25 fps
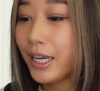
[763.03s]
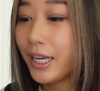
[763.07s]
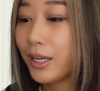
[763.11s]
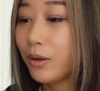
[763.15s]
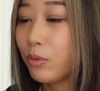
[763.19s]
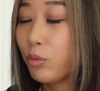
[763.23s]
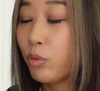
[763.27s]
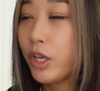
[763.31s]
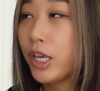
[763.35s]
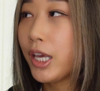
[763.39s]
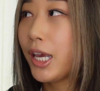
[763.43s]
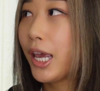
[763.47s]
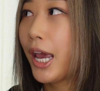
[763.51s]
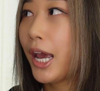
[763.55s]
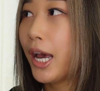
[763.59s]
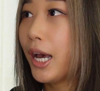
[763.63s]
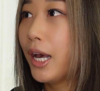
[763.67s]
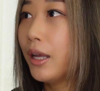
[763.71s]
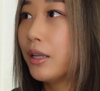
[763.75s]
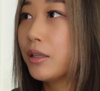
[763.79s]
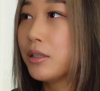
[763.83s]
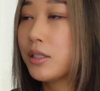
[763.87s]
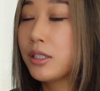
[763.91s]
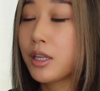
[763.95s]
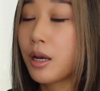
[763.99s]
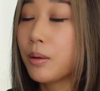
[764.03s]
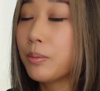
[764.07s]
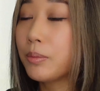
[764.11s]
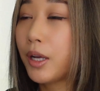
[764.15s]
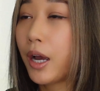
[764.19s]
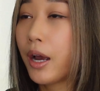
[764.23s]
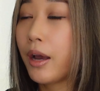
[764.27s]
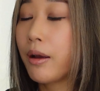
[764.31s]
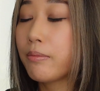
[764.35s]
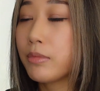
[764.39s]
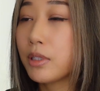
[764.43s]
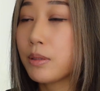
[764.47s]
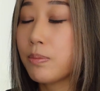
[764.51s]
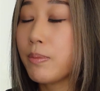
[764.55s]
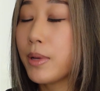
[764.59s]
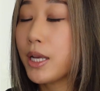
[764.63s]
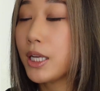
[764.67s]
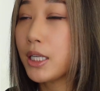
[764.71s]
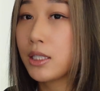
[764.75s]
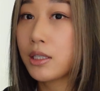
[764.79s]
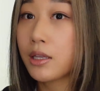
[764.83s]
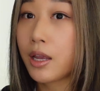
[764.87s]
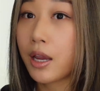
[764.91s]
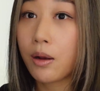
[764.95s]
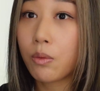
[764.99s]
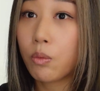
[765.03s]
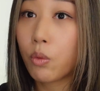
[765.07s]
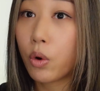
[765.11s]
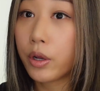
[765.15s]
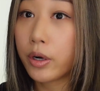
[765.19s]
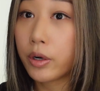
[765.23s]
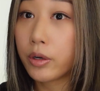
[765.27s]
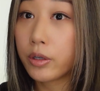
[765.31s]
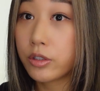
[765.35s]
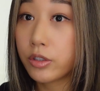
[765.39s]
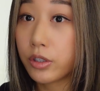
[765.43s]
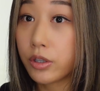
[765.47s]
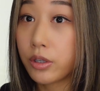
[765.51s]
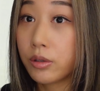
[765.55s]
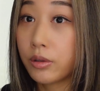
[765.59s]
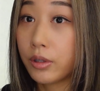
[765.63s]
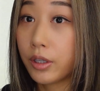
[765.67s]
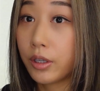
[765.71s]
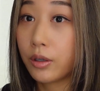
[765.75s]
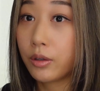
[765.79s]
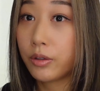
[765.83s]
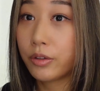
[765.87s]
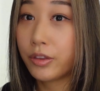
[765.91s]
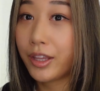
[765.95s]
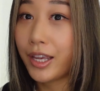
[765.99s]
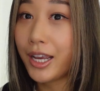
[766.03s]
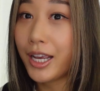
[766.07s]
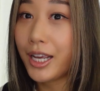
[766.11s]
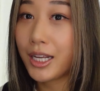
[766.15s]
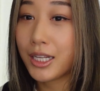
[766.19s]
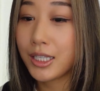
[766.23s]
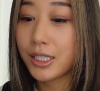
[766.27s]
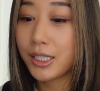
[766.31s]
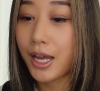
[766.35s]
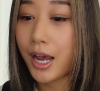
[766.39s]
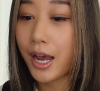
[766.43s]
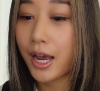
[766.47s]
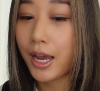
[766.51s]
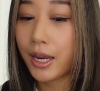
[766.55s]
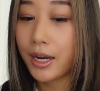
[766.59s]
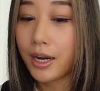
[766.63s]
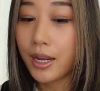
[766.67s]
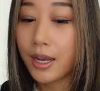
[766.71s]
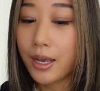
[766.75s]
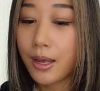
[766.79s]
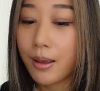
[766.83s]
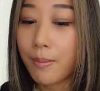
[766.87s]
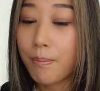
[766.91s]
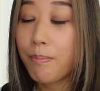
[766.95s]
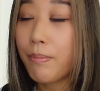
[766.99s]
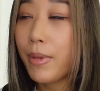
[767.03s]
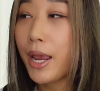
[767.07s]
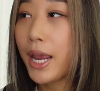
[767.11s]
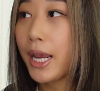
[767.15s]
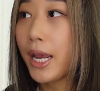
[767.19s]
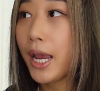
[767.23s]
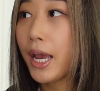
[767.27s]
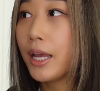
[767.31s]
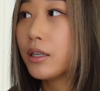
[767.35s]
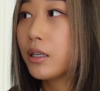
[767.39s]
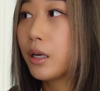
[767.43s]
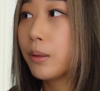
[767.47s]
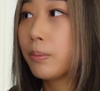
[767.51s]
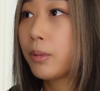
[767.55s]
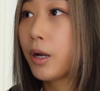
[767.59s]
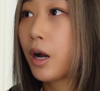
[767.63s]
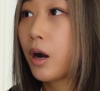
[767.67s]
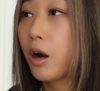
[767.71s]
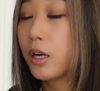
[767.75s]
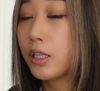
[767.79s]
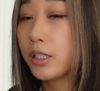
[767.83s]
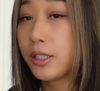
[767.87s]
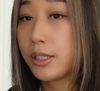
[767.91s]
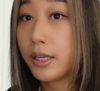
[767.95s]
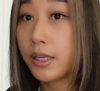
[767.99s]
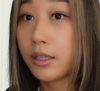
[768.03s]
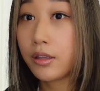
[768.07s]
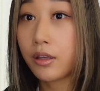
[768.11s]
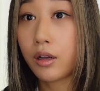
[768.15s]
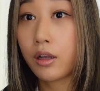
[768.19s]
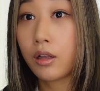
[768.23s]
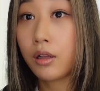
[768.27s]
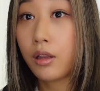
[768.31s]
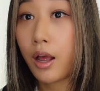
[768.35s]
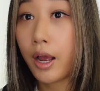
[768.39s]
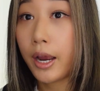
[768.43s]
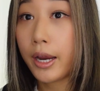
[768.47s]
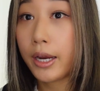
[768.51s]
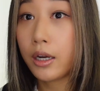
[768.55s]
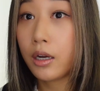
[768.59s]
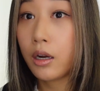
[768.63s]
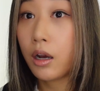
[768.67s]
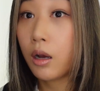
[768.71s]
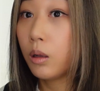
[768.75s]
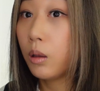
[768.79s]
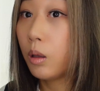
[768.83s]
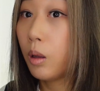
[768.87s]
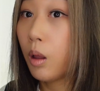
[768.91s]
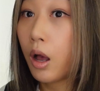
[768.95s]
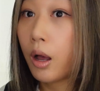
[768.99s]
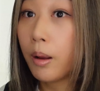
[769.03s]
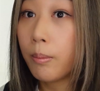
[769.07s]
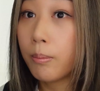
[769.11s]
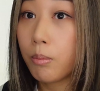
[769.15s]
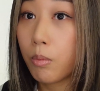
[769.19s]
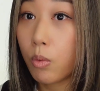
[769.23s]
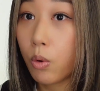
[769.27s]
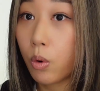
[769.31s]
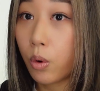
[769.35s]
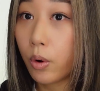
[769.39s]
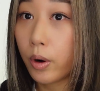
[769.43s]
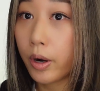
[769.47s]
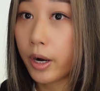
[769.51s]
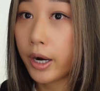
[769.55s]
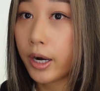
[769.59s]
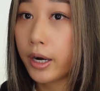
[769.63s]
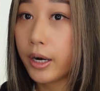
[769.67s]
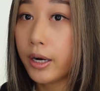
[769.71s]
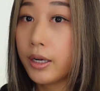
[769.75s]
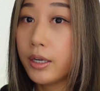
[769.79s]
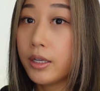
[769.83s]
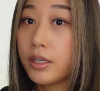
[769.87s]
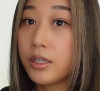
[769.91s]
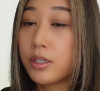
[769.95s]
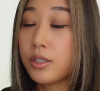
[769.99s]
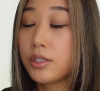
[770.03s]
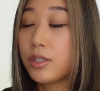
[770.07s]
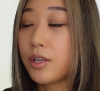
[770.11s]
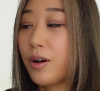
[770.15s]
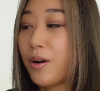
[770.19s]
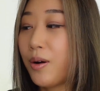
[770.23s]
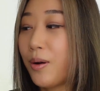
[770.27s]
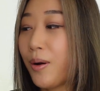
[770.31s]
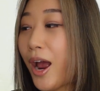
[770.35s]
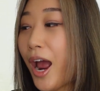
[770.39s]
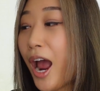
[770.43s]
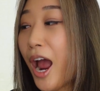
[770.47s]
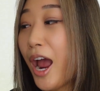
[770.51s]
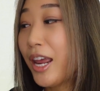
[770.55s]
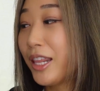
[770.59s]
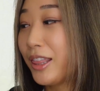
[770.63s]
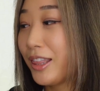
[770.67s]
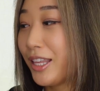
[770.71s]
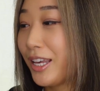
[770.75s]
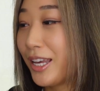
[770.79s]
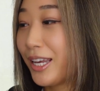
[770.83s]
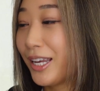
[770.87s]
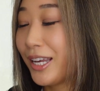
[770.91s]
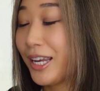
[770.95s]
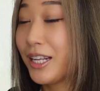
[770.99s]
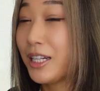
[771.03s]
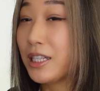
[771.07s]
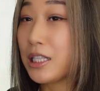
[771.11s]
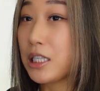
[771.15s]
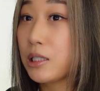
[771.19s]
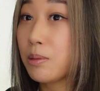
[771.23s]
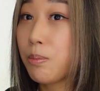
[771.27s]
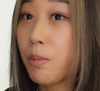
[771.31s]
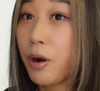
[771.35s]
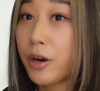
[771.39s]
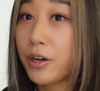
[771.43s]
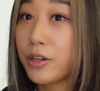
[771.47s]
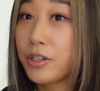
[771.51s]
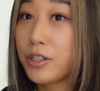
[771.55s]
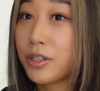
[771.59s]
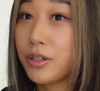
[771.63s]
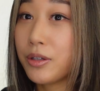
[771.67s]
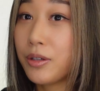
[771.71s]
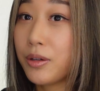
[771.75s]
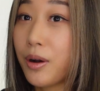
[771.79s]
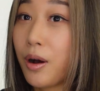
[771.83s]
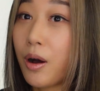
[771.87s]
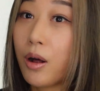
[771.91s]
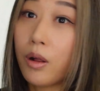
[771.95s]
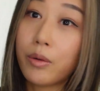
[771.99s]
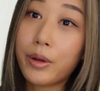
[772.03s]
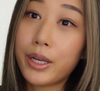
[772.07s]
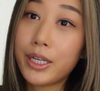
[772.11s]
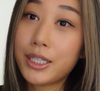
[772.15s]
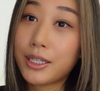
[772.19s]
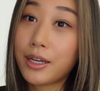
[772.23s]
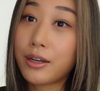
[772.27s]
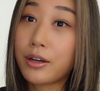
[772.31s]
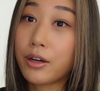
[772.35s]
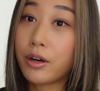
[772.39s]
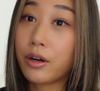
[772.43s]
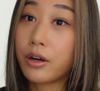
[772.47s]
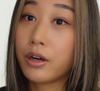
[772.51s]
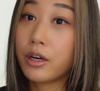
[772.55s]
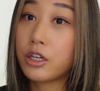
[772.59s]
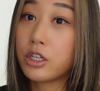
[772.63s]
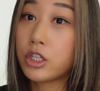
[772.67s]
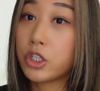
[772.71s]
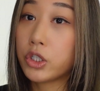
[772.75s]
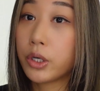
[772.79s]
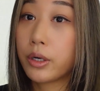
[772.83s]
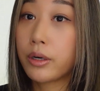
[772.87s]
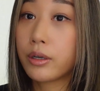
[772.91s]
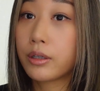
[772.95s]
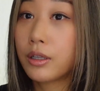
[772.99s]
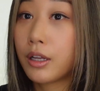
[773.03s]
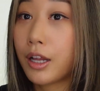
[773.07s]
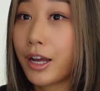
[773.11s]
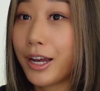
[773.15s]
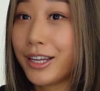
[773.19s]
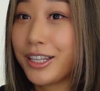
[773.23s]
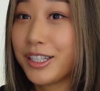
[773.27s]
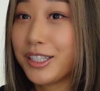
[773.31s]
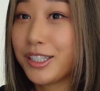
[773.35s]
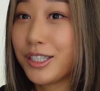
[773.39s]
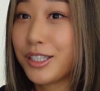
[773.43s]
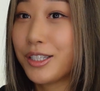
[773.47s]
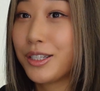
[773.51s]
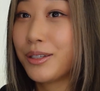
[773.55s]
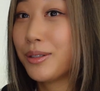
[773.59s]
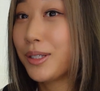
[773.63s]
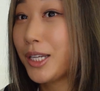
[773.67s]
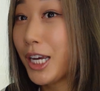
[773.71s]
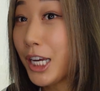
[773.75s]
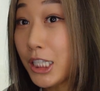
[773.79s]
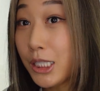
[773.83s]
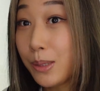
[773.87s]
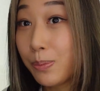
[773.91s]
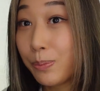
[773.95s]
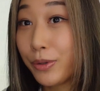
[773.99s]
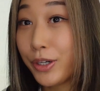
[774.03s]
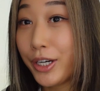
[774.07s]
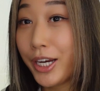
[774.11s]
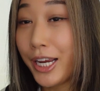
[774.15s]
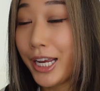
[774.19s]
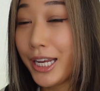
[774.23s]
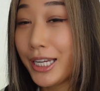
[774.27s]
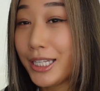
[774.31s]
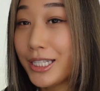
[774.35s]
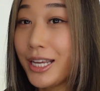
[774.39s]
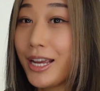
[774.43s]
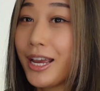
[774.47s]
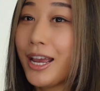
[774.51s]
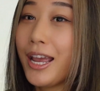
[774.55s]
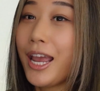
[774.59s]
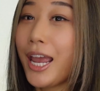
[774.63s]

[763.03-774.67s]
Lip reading: we can sometimes miss like one or two little things that may end up costing the client a lot more. So I think it's smart to always encourage your clients to test print.